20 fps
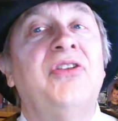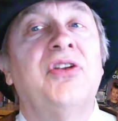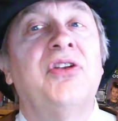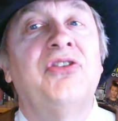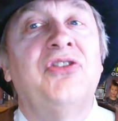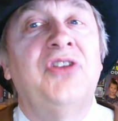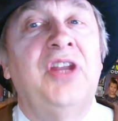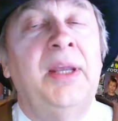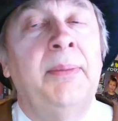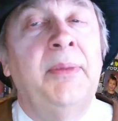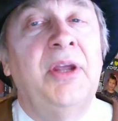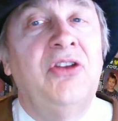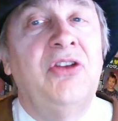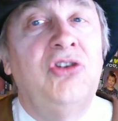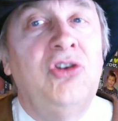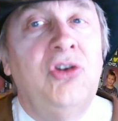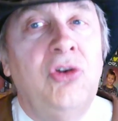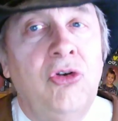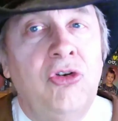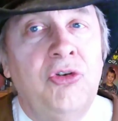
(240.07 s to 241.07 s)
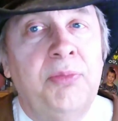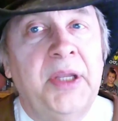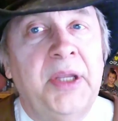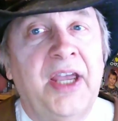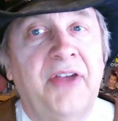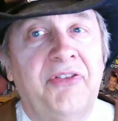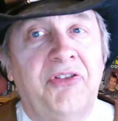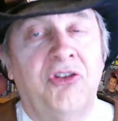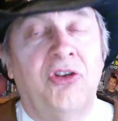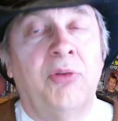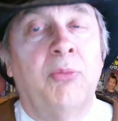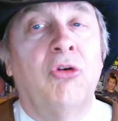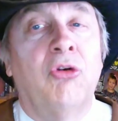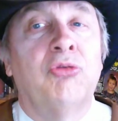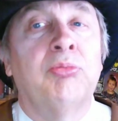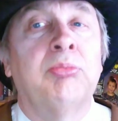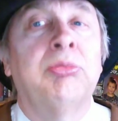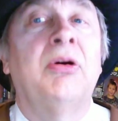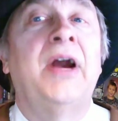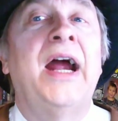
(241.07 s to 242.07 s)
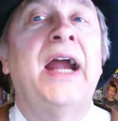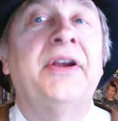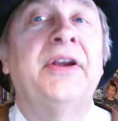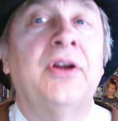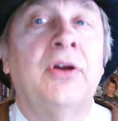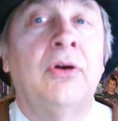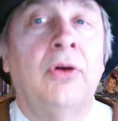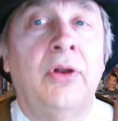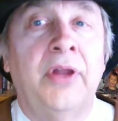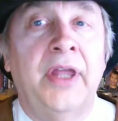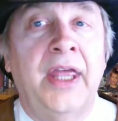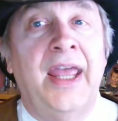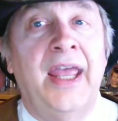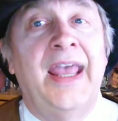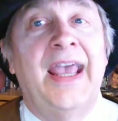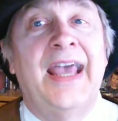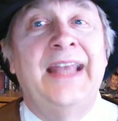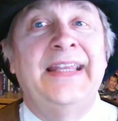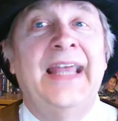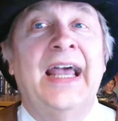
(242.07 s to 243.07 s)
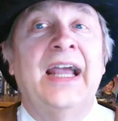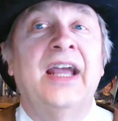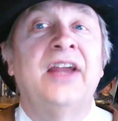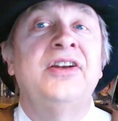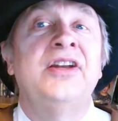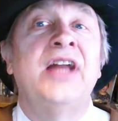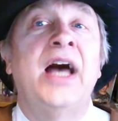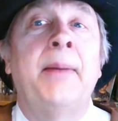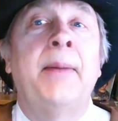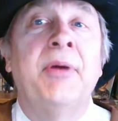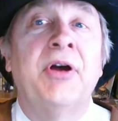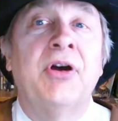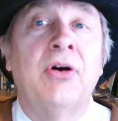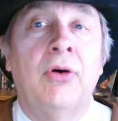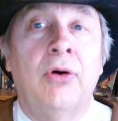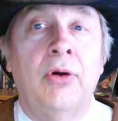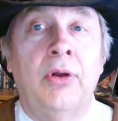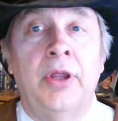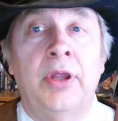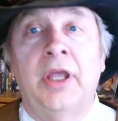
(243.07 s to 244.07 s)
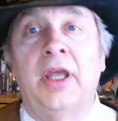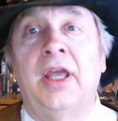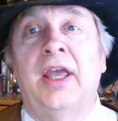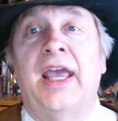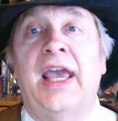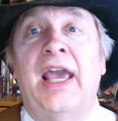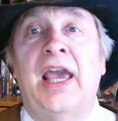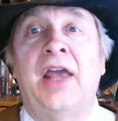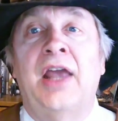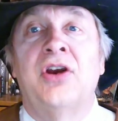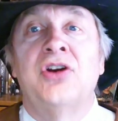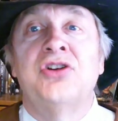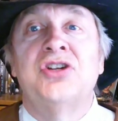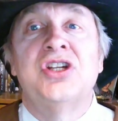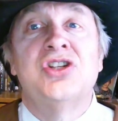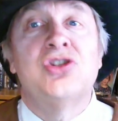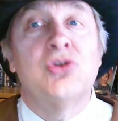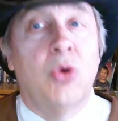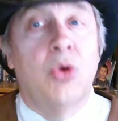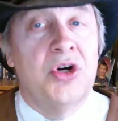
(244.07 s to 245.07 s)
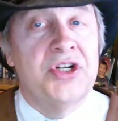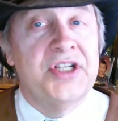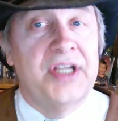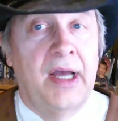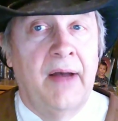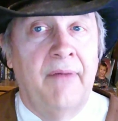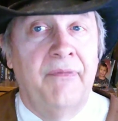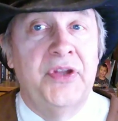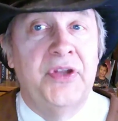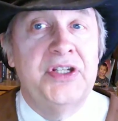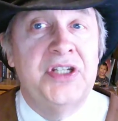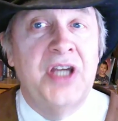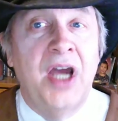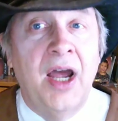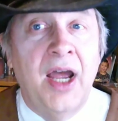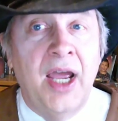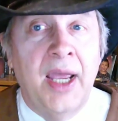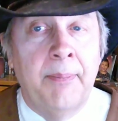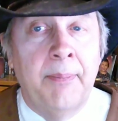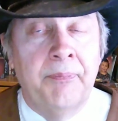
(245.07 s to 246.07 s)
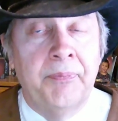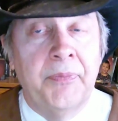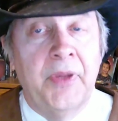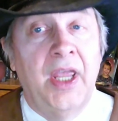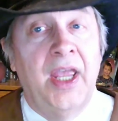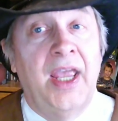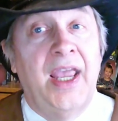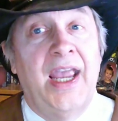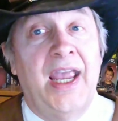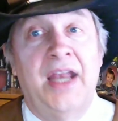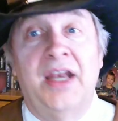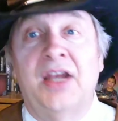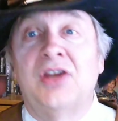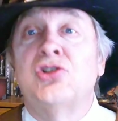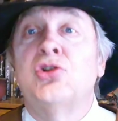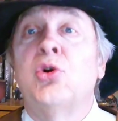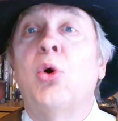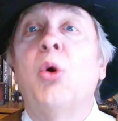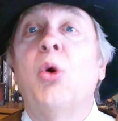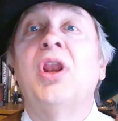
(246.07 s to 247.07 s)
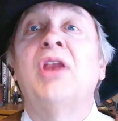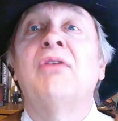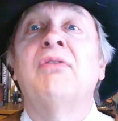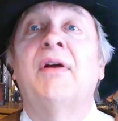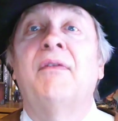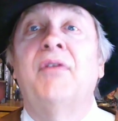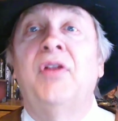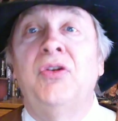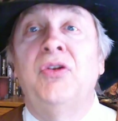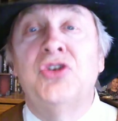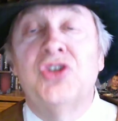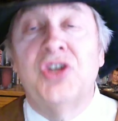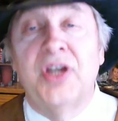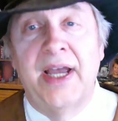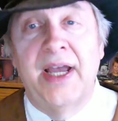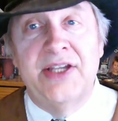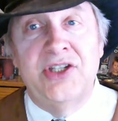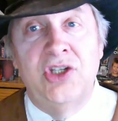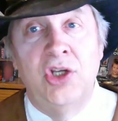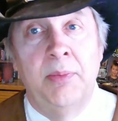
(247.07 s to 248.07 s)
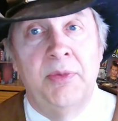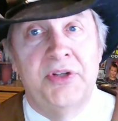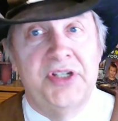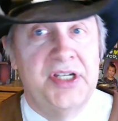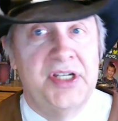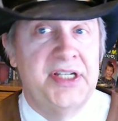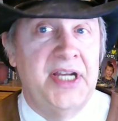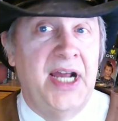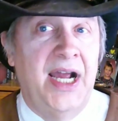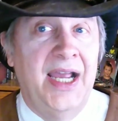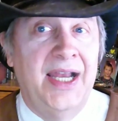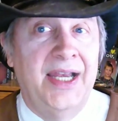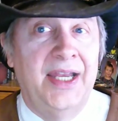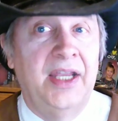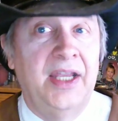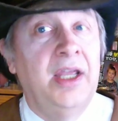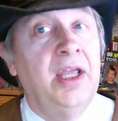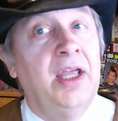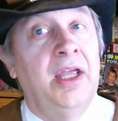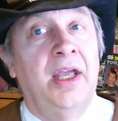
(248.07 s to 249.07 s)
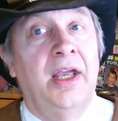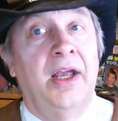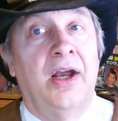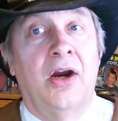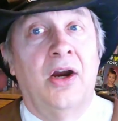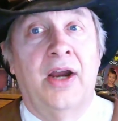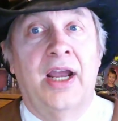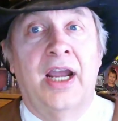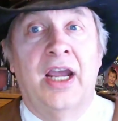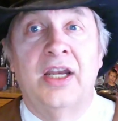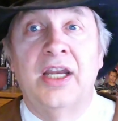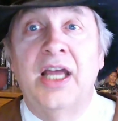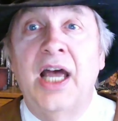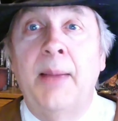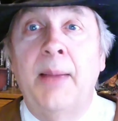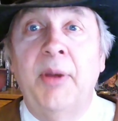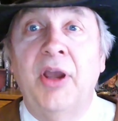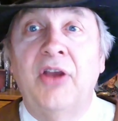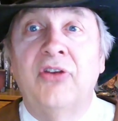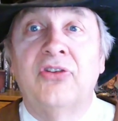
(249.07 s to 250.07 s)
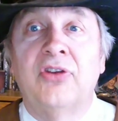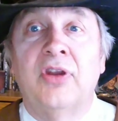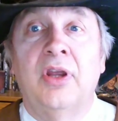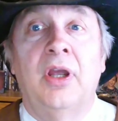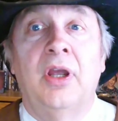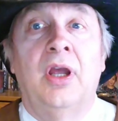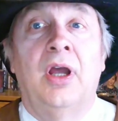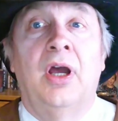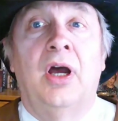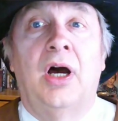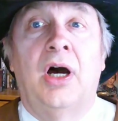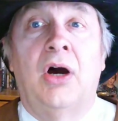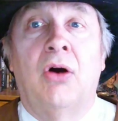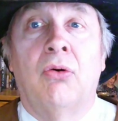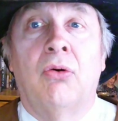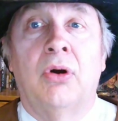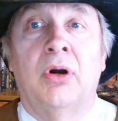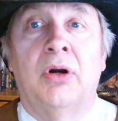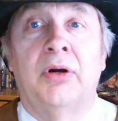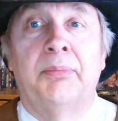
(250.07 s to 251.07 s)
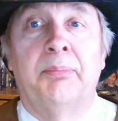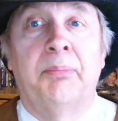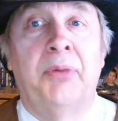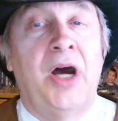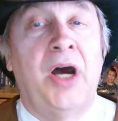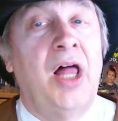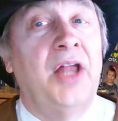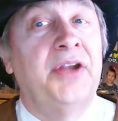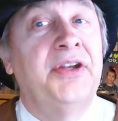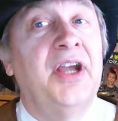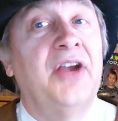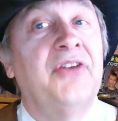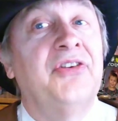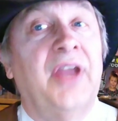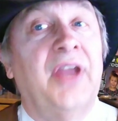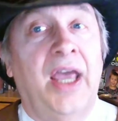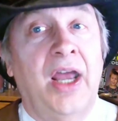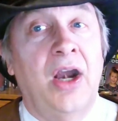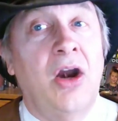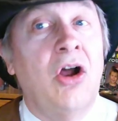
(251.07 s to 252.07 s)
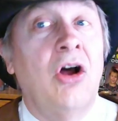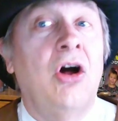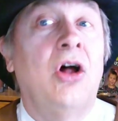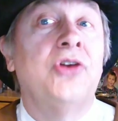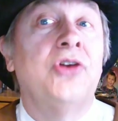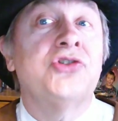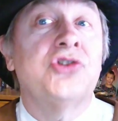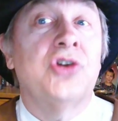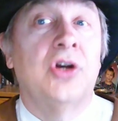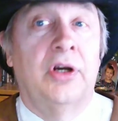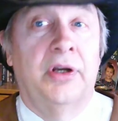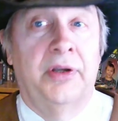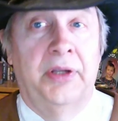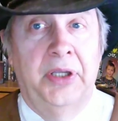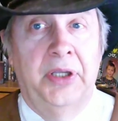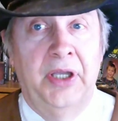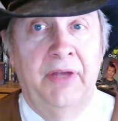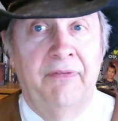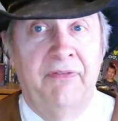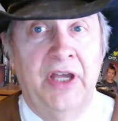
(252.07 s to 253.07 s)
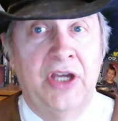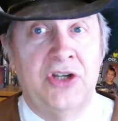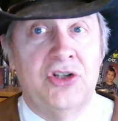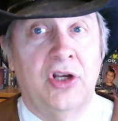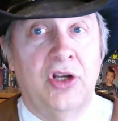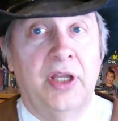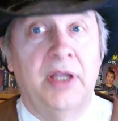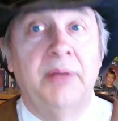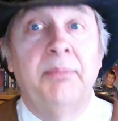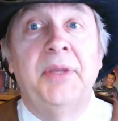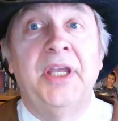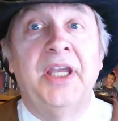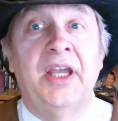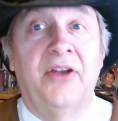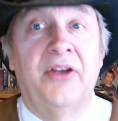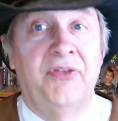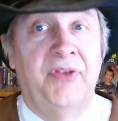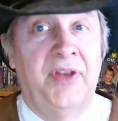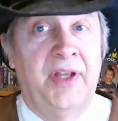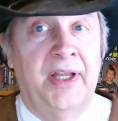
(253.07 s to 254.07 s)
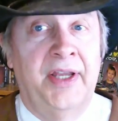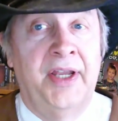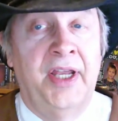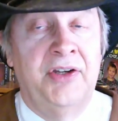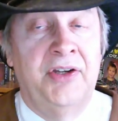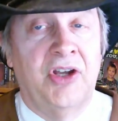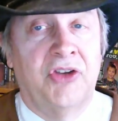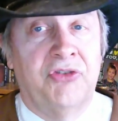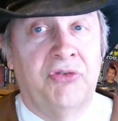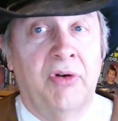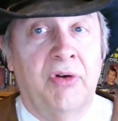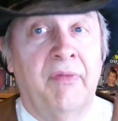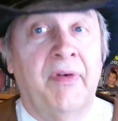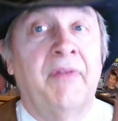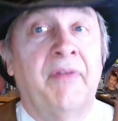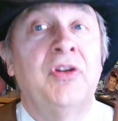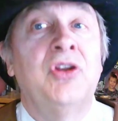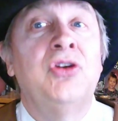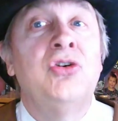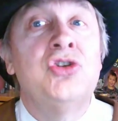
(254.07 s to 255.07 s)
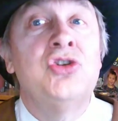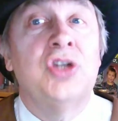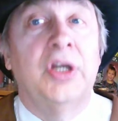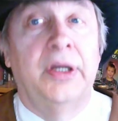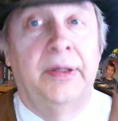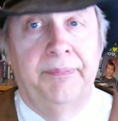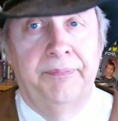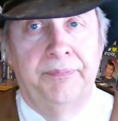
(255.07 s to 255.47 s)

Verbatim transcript: that steam is used because it's the most practical and economical energy source of the time, and it totally revolutionized human society, our economics, our politics, and our culture, eventually because of the Industrial Revolution.